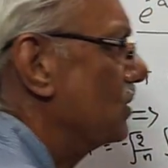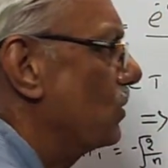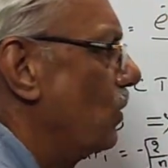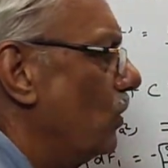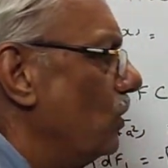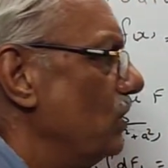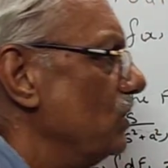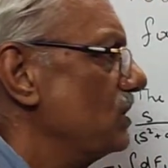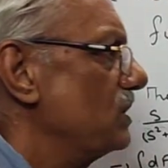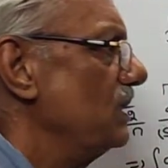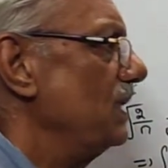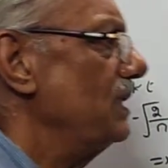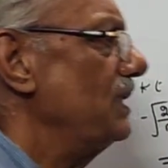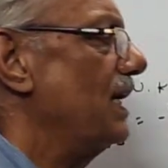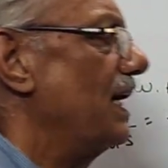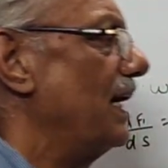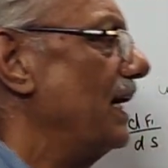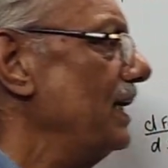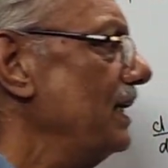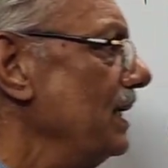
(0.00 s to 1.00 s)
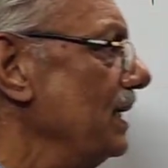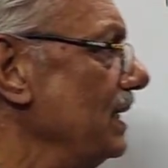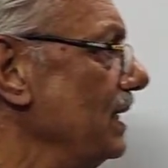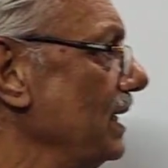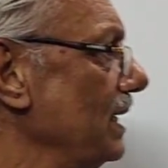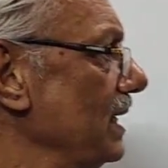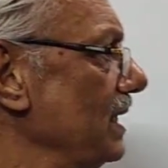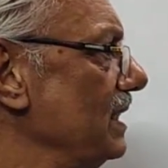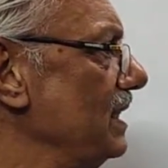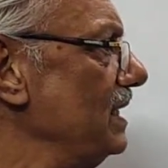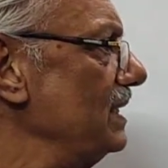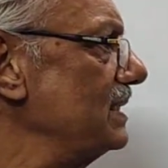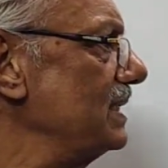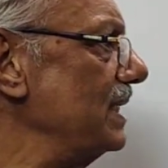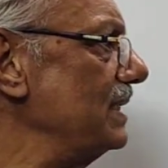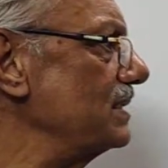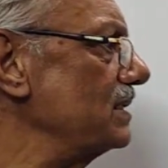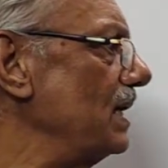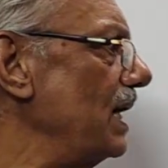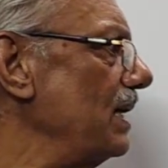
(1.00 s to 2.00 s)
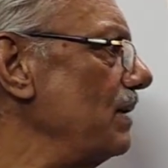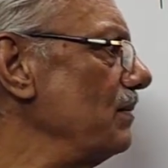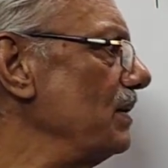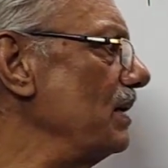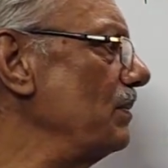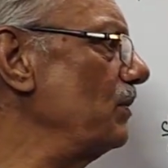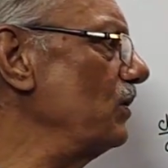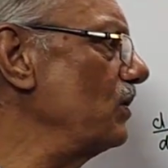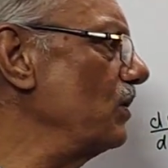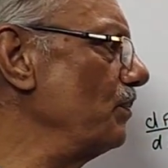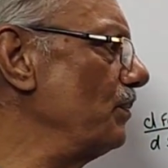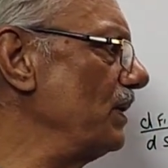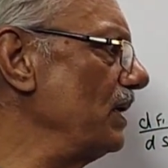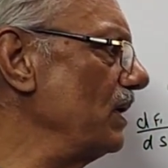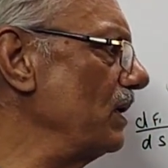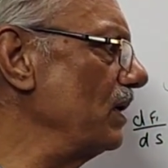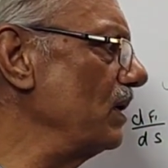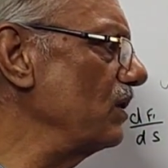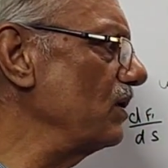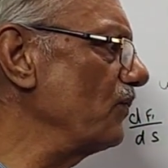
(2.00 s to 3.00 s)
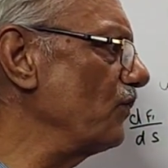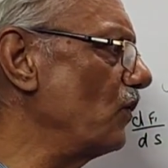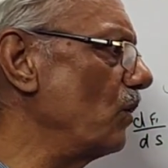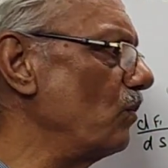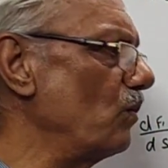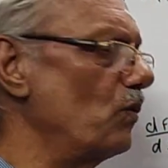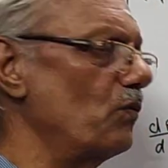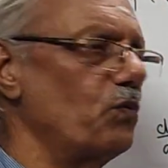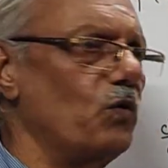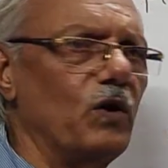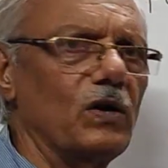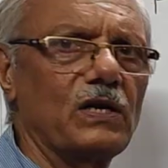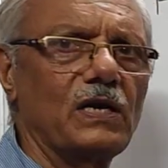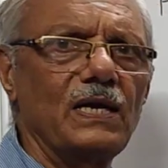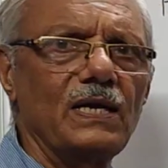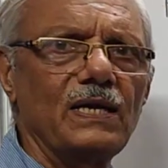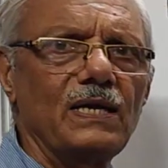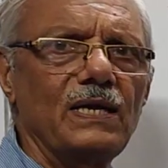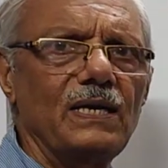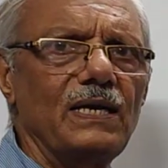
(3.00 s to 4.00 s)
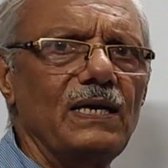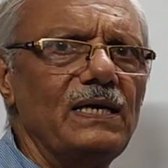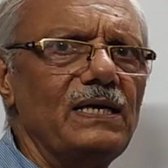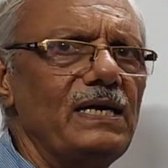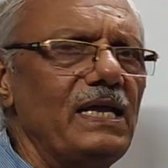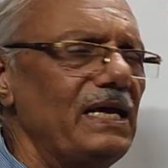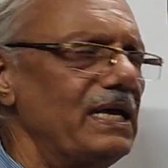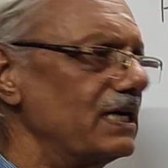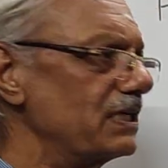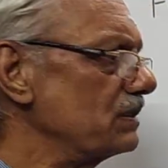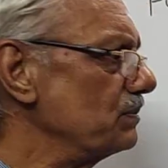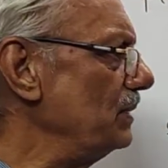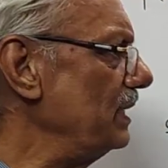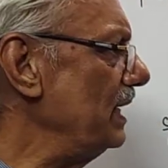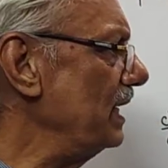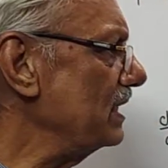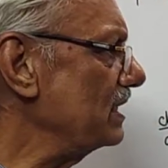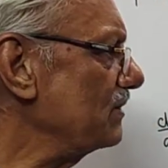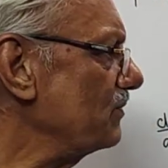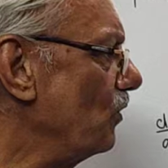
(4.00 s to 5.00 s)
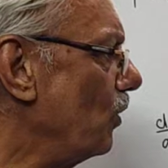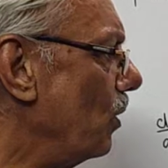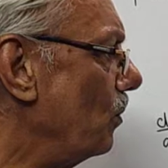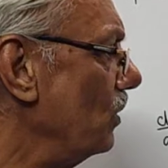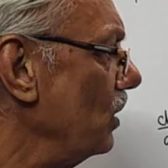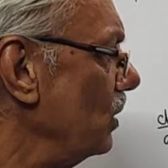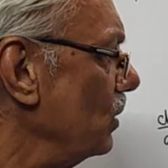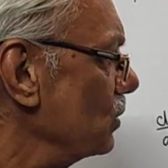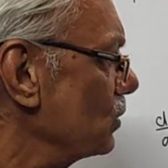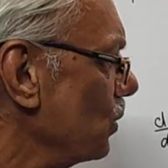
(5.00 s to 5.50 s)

So you see that this has, I am able to bring it to the form of what? Dx by x form.